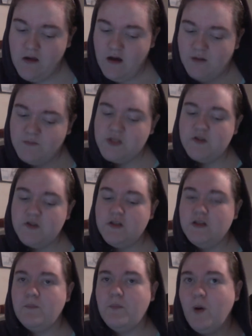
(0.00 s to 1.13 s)
I'm just sort
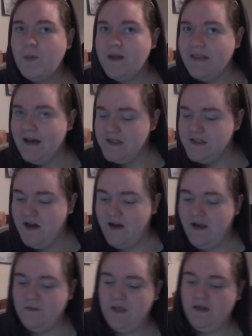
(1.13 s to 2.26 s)
of popping that
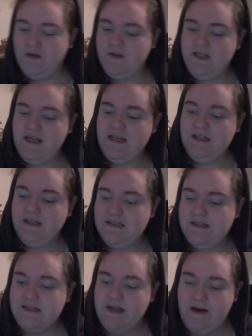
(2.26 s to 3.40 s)
aside because it's